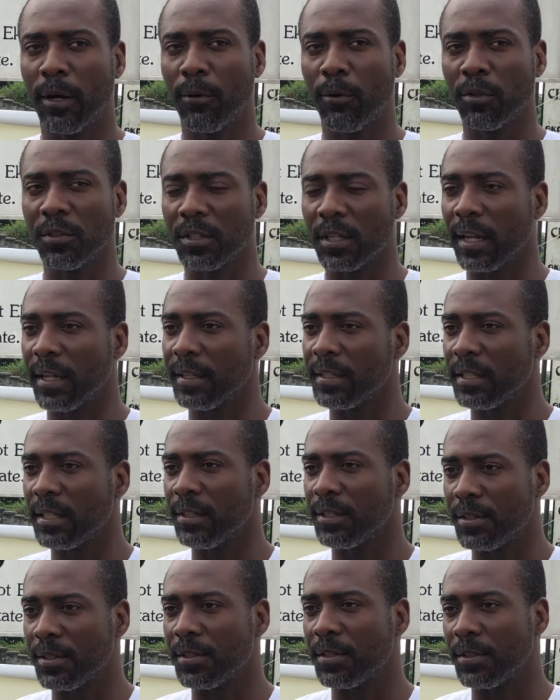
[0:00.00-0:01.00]
Until I see the
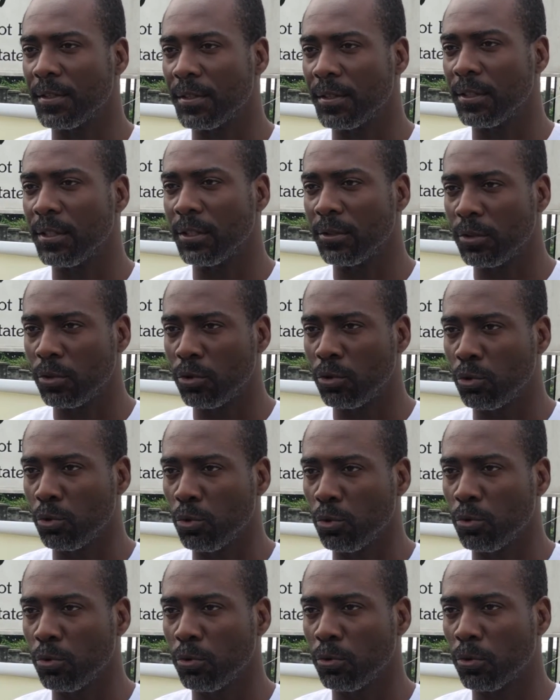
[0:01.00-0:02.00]
CTC, the
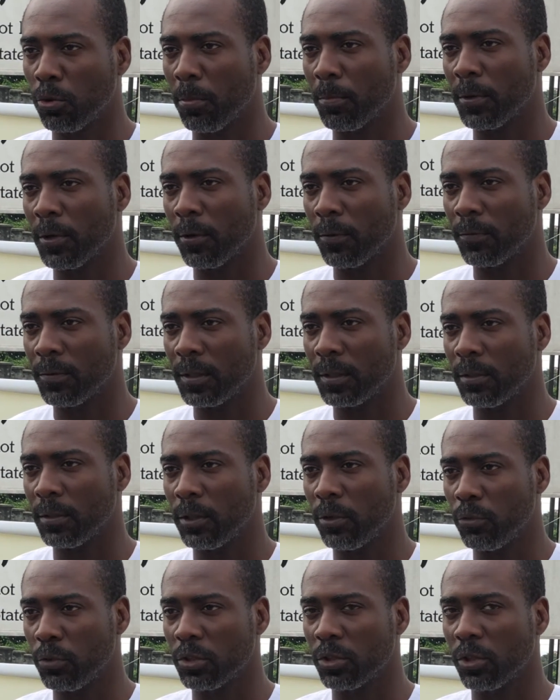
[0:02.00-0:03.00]
true copy of the
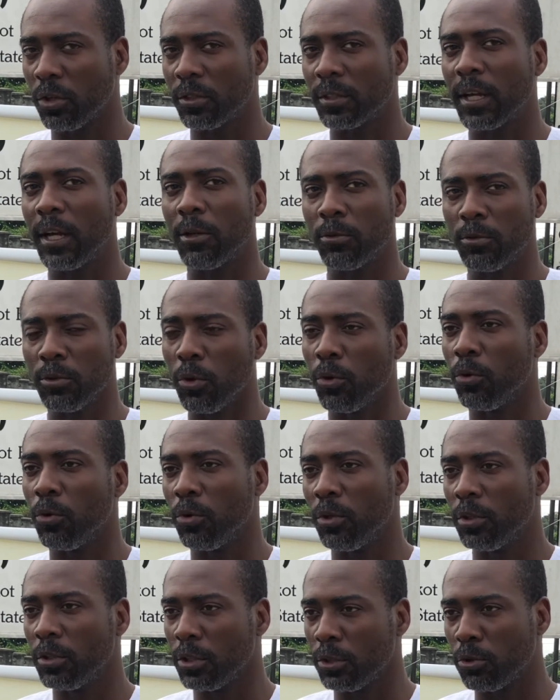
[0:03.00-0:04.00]
results, I'll know
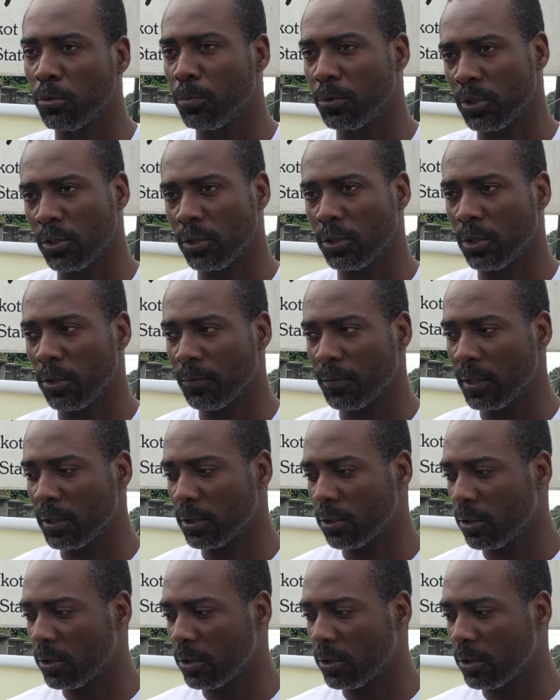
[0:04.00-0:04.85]
the true position of things.